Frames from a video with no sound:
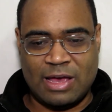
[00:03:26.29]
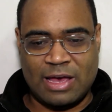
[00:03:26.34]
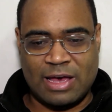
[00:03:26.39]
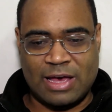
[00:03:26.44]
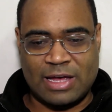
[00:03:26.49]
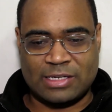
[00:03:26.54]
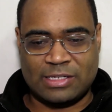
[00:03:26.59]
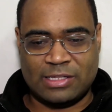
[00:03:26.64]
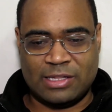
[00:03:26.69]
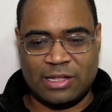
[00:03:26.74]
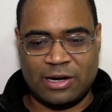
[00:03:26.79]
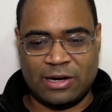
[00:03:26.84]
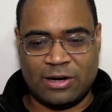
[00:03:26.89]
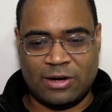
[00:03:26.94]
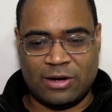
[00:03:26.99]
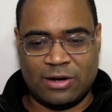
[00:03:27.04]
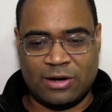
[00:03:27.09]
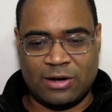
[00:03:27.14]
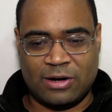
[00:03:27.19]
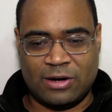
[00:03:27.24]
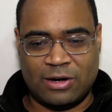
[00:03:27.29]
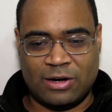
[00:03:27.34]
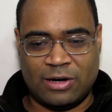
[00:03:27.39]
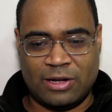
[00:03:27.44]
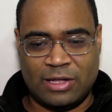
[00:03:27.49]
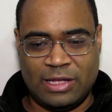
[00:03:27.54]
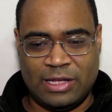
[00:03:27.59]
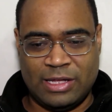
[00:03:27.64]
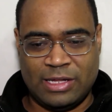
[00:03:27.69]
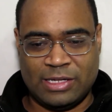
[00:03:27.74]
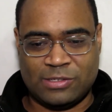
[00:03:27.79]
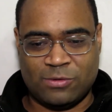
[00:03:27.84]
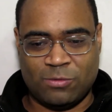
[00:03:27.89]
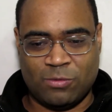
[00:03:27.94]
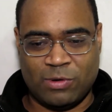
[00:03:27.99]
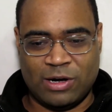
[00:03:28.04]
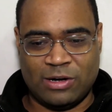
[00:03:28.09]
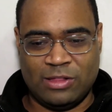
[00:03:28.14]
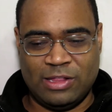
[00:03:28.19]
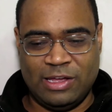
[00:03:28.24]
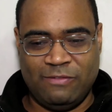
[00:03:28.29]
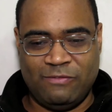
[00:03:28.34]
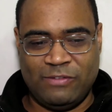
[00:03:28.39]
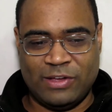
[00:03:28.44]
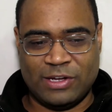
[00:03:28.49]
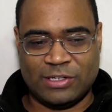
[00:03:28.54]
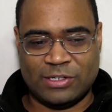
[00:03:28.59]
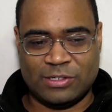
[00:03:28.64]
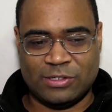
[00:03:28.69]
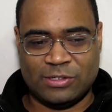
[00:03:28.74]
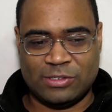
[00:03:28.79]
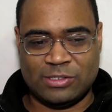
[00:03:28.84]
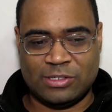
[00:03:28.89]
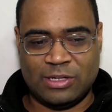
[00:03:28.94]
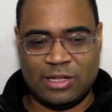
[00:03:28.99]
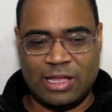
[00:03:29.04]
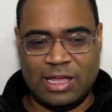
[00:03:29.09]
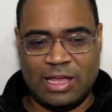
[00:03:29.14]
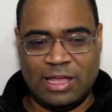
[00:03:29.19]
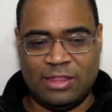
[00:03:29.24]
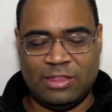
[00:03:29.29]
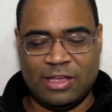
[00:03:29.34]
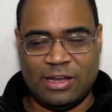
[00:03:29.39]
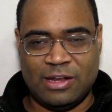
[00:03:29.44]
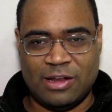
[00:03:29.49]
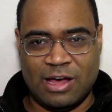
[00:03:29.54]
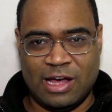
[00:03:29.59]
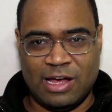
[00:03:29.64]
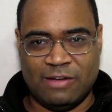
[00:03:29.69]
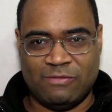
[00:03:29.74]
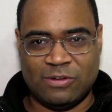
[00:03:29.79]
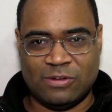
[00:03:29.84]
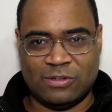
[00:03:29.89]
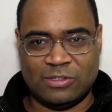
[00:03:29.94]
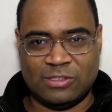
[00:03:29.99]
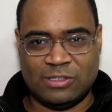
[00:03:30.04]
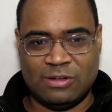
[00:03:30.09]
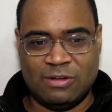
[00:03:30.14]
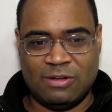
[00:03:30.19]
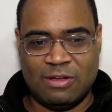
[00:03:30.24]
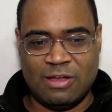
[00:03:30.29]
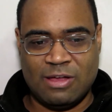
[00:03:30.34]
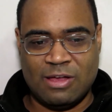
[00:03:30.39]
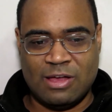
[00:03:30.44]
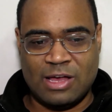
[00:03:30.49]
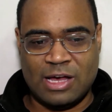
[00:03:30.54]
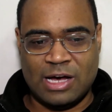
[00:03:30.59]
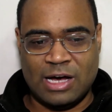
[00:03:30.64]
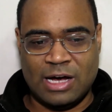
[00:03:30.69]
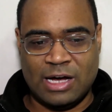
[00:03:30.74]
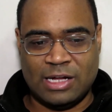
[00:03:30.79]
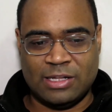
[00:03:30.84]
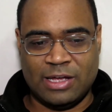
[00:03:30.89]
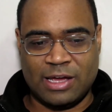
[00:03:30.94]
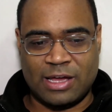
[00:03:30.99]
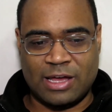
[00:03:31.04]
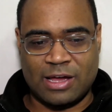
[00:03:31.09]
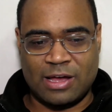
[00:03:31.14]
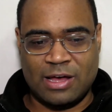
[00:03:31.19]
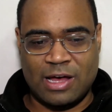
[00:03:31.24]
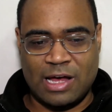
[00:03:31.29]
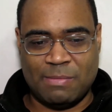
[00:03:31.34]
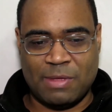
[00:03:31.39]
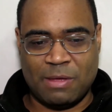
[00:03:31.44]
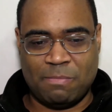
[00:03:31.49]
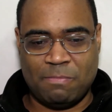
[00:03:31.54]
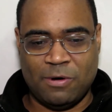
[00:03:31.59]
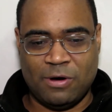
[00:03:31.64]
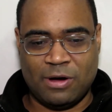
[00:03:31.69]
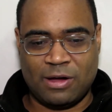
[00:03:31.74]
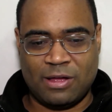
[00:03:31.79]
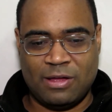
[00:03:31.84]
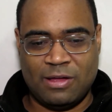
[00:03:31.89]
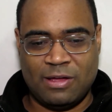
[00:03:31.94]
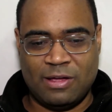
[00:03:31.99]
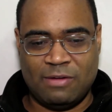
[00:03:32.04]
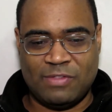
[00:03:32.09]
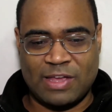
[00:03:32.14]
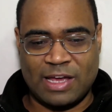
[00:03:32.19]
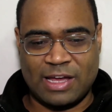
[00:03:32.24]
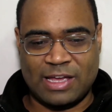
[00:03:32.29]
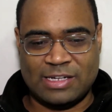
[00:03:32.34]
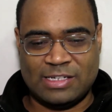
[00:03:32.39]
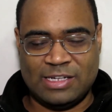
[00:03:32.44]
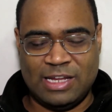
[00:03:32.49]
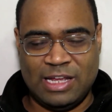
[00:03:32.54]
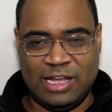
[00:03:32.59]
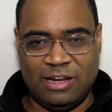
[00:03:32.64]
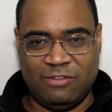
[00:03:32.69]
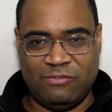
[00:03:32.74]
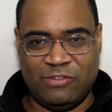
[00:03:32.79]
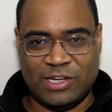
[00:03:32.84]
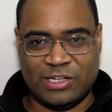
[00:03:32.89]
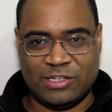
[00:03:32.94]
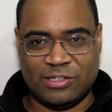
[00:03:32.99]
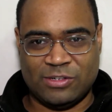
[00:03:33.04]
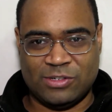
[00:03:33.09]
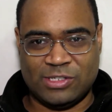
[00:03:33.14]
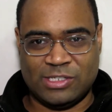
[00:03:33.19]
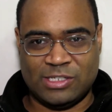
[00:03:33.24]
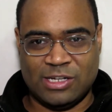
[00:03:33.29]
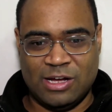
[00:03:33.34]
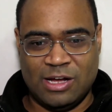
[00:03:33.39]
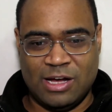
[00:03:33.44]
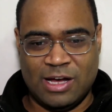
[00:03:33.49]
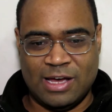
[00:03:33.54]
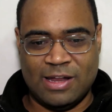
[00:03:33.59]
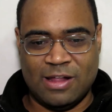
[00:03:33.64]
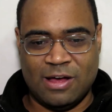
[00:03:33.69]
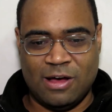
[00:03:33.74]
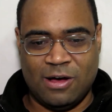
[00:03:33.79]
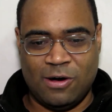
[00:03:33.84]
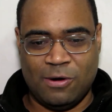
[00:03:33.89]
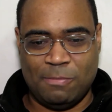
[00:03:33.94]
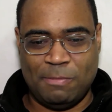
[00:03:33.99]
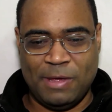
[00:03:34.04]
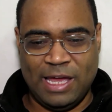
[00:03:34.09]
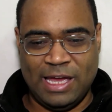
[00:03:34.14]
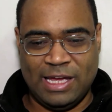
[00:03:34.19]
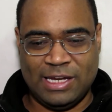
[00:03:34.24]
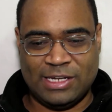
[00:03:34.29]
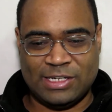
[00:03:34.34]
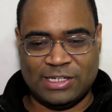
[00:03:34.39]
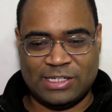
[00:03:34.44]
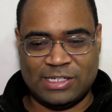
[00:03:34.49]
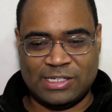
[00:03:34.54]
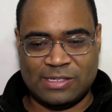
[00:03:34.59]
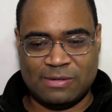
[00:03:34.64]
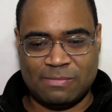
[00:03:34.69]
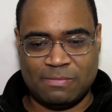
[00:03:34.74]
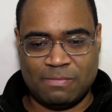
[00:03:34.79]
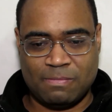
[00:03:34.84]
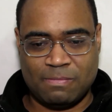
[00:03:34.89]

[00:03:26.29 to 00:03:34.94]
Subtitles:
as there is rarely visuals in the novels, unlike a comic book that contains visuals on all pages.